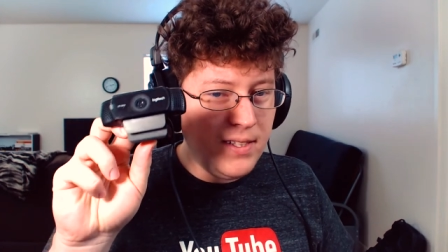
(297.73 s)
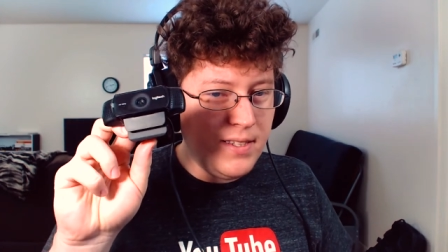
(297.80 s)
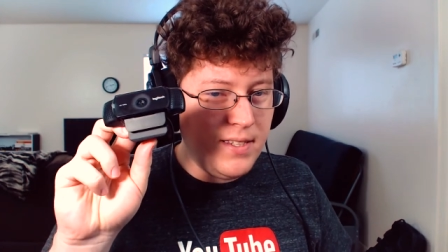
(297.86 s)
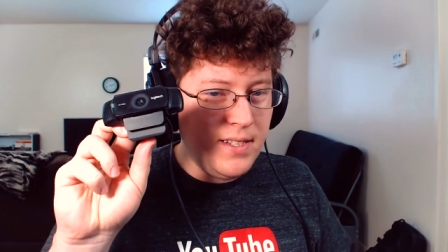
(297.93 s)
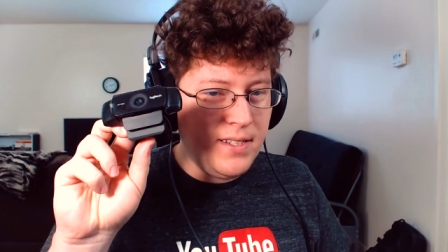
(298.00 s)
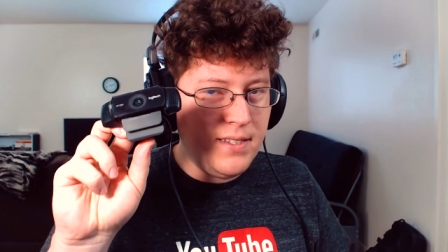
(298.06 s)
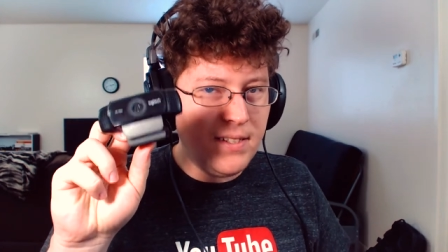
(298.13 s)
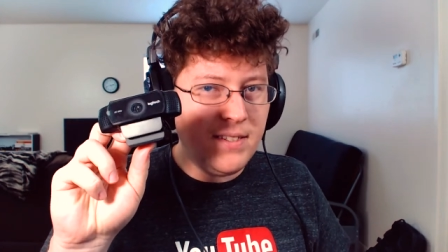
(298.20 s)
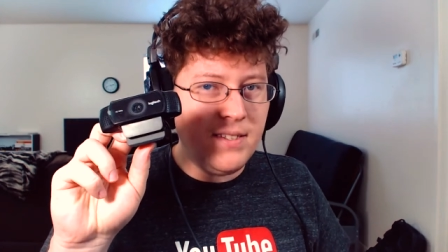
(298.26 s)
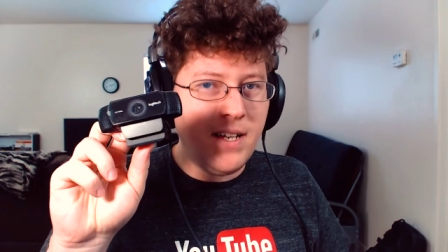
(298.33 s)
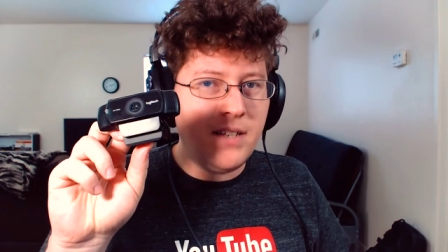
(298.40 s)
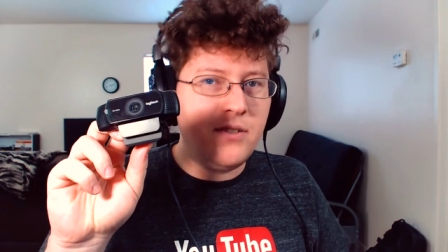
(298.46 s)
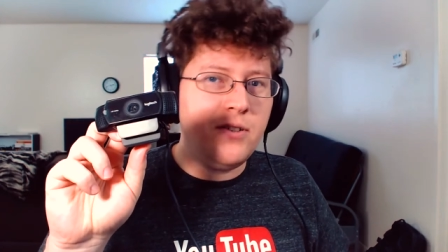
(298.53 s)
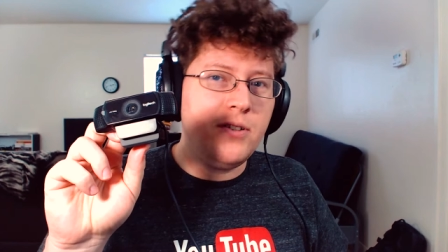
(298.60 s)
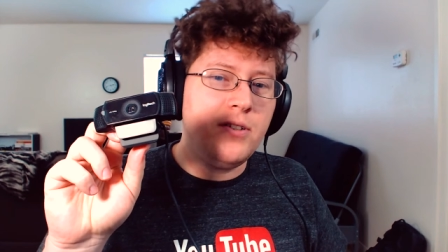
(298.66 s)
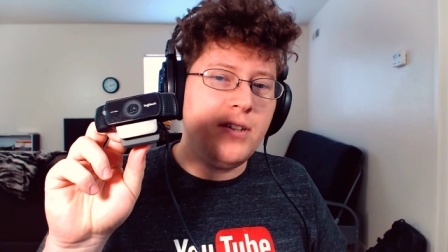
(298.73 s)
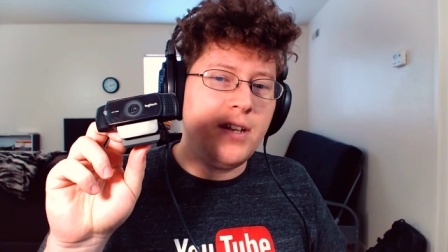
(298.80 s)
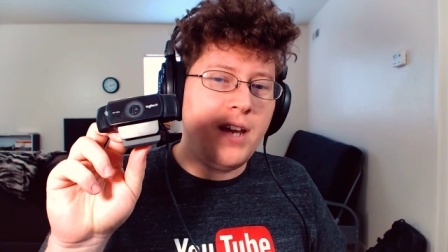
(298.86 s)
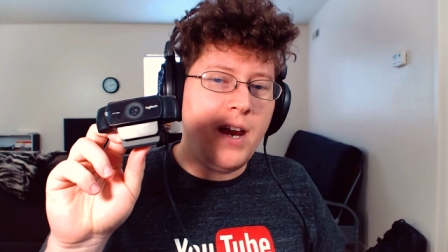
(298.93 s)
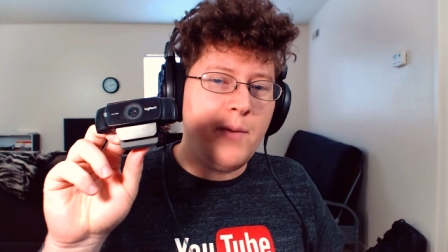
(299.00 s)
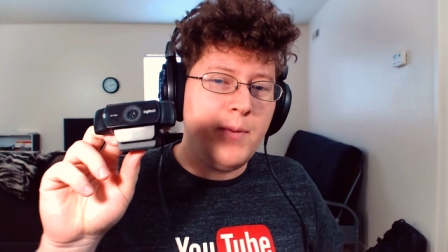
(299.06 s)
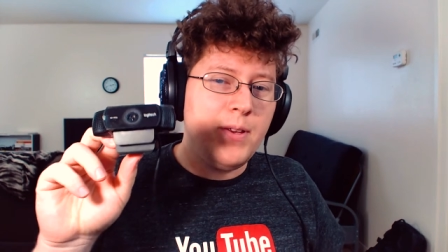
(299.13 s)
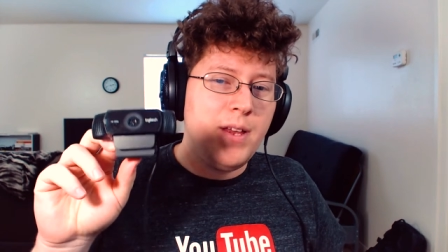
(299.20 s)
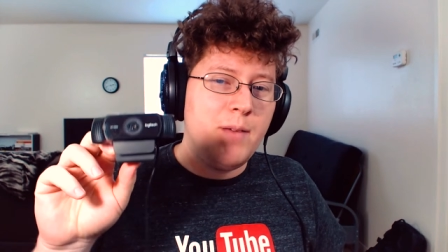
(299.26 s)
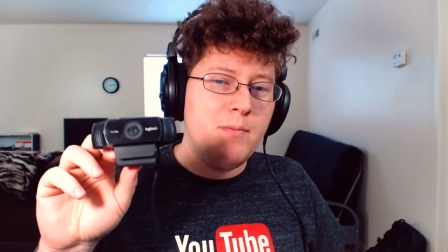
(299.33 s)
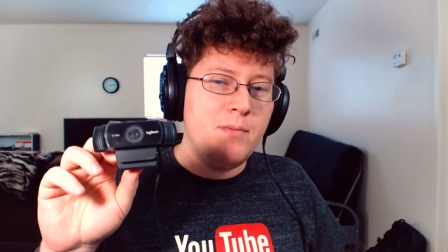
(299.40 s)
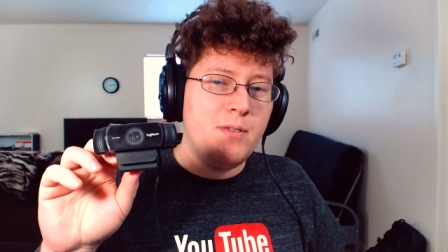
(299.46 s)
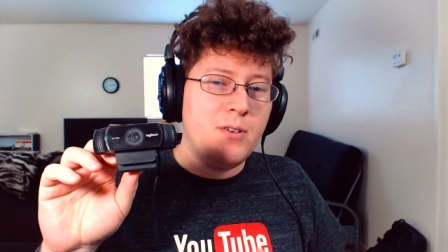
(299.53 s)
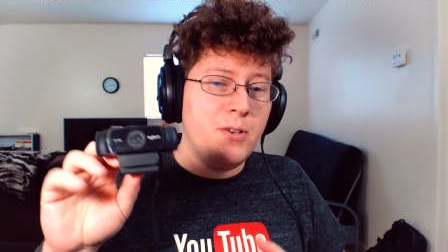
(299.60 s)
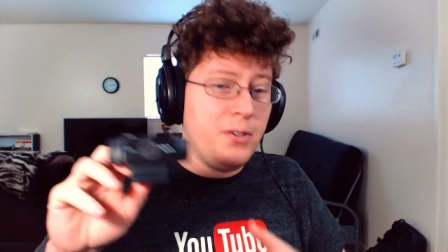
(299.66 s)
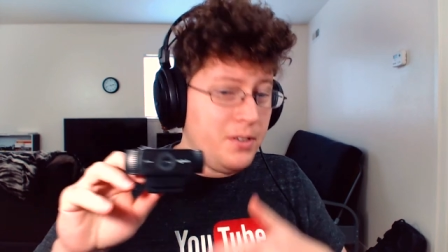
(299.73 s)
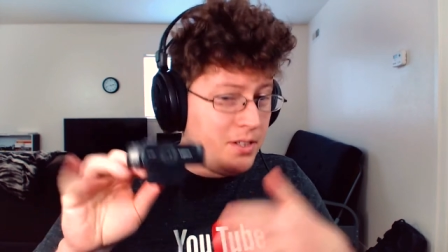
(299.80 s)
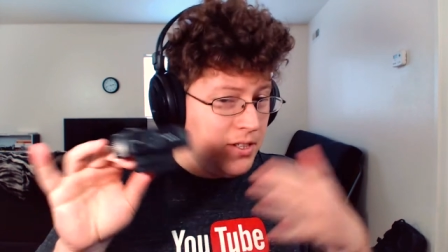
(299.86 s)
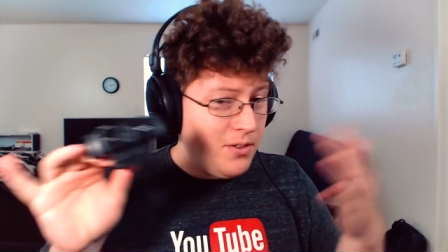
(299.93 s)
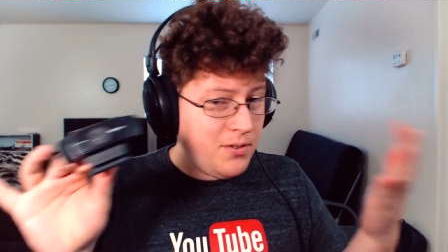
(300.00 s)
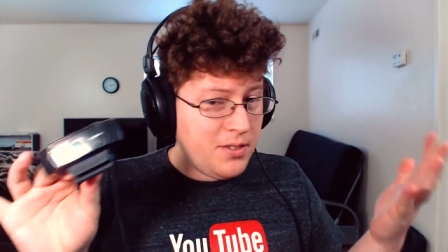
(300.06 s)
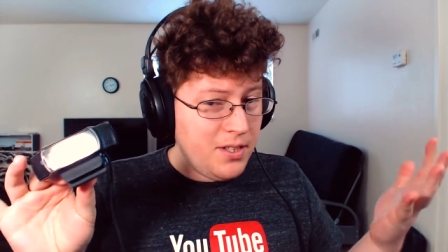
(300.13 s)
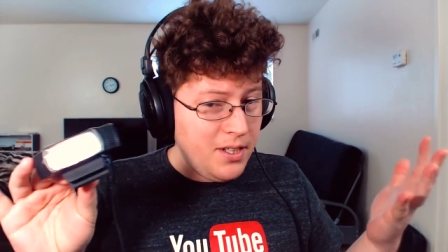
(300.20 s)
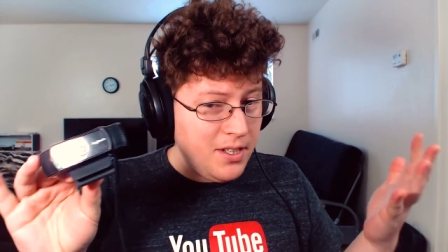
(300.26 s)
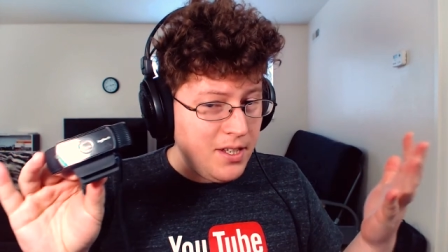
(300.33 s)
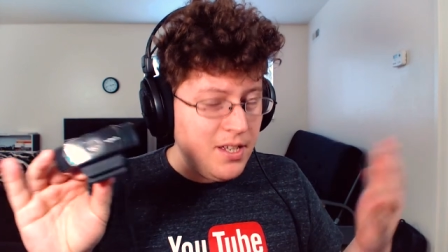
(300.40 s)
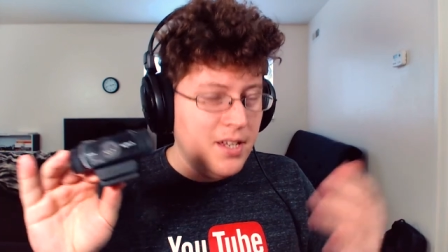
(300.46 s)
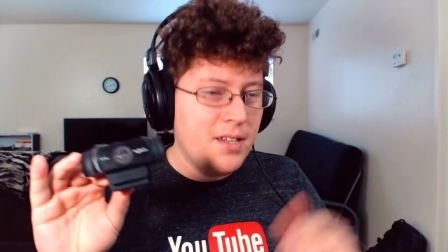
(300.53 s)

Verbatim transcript: It's the successor to the camera that I'm currently using,